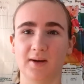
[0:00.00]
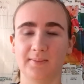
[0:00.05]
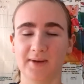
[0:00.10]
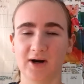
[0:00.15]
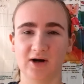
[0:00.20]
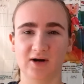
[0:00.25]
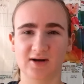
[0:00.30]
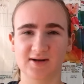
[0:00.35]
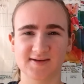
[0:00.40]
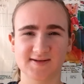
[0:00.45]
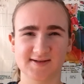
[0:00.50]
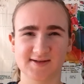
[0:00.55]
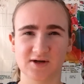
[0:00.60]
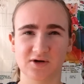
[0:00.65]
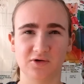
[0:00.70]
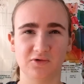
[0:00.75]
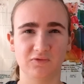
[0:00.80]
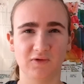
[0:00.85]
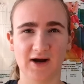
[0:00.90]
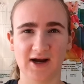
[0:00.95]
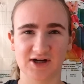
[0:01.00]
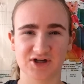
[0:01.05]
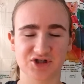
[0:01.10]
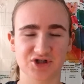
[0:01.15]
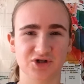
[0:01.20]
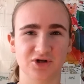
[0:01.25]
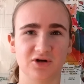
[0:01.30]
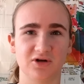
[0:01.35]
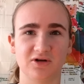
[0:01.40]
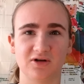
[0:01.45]
America is so
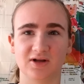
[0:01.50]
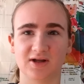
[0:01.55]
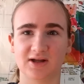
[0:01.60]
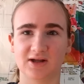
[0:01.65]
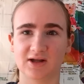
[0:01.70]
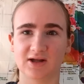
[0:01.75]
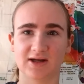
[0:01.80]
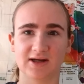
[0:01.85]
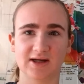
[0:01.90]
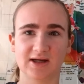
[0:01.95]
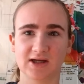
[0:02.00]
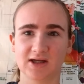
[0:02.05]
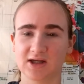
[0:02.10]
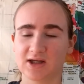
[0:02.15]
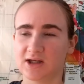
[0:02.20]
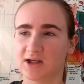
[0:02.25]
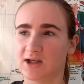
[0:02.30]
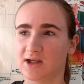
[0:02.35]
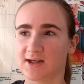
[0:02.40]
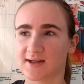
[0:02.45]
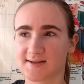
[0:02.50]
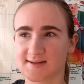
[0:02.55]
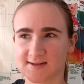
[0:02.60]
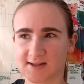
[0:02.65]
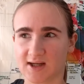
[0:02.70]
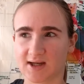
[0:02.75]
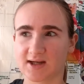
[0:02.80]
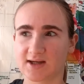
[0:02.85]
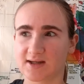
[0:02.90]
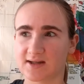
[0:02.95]
rational, like,
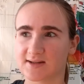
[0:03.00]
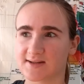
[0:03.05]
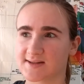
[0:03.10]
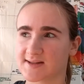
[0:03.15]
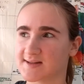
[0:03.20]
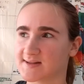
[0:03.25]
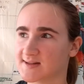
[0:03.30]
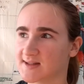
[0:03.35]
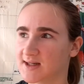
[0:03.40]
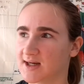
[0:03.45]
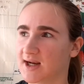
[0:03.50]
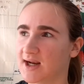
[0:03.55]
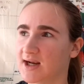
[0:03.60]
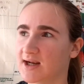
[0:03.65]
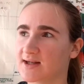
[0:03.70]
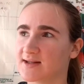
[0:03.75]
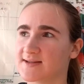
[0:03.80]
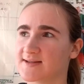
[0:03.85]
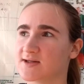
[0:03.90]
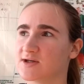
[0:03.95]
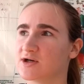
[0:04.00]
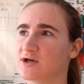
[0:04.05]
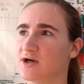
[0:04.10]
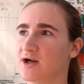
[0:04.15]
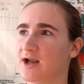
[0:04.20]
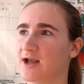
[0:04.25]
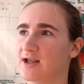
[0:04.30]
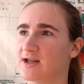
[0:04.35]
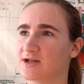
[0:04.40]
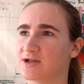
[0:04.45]
science is the answer,
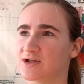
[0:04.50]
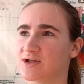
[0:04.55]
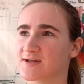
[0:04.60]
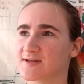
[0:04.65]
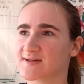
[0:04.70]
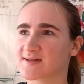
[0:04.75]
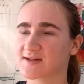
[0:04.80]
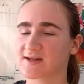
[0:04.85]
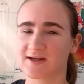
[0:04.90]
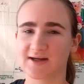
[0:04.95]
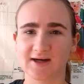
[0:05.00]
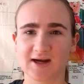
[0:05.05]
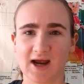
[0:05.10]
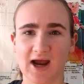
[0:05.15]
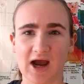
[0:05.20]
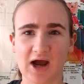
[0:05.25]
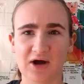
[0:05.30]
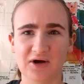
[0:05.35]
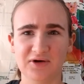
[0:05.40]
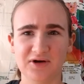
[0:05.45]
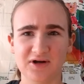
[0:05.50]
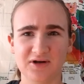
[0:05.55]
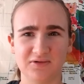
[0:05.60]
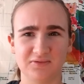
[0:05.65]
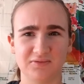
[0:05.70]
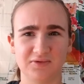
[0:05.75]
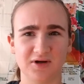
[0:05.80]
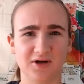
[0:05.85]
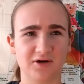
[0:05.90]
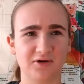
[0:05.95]
and just like, how do you
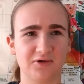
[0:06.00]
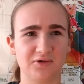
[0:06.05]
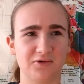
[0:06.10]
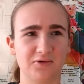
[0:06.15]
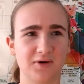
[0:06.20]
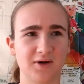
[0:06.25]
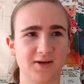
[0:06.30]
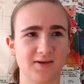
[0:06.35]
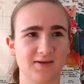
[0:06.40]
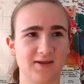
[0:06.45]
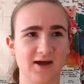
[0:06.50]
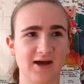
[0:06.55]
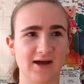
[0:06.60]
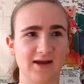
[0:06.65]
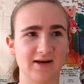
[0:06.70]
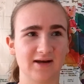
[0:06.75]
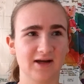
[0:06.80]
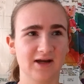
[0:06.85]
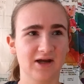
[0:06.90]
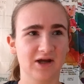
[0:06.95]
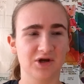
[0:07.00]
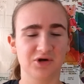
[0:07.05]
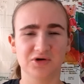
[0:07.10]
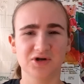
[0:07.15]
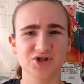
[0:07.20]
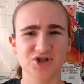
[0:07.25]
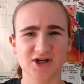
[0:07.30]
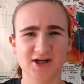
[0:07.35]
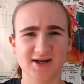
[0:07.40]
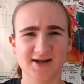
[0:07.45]
know that
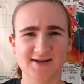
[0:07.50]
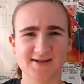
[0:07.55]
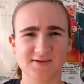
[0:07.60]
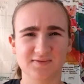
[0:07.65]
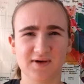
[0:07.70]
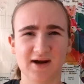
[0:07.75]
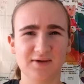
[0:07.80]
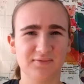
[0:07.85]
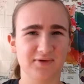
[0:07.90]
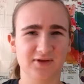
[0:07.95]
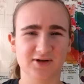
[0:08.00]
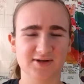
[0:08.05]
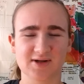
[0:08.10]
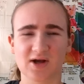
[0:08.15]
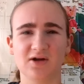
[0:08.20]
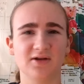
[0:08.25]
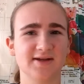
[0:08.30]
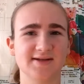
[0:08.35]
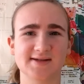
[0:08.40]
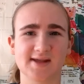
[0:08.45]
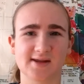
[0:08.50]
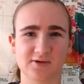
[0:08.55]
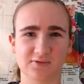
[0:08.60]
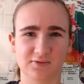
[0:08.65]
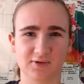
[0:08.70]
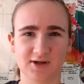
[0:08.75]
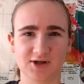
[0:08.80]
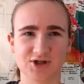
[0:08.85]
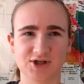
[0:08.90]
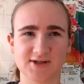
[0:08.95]
Christianity is right when there's all these other
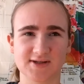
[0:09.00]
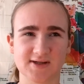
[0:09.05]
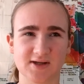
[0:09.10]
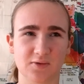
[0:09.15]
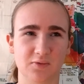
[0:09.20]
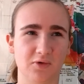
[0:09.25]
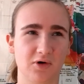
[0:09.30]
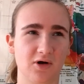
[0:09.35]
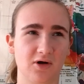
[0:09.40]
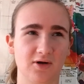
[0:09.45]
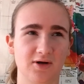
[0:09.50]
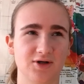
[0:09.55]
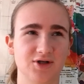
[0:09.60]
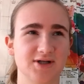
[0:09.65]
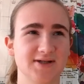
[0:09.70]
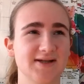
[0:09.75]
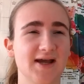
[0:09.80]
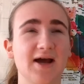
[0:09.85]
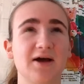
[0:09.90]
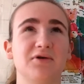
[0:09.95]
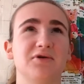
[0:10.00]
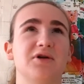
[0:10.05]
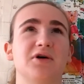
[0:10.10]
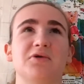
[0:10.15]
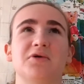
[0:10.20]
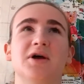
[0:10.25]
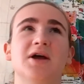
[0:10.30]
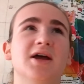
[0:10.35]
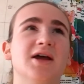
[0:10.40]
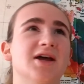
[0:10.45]
religions in the world, and just, I don't
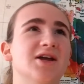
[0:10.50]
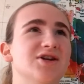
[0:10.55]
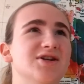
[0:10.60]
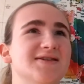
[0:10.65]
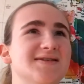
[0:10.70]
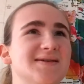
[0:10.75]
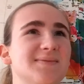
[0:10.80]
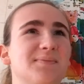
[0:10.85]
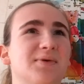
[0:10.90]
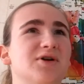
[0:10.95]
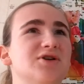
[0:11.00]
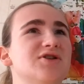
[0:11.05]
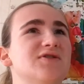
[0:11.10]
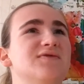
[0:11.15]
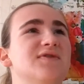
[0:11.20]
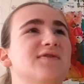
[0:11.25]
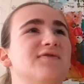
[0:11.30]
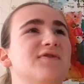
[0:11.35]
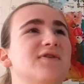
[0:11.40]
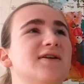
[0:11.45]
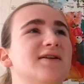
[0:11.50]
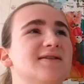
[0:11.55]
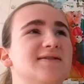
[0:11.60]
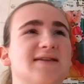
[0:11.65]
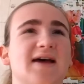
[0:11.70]
know, just a bunch of different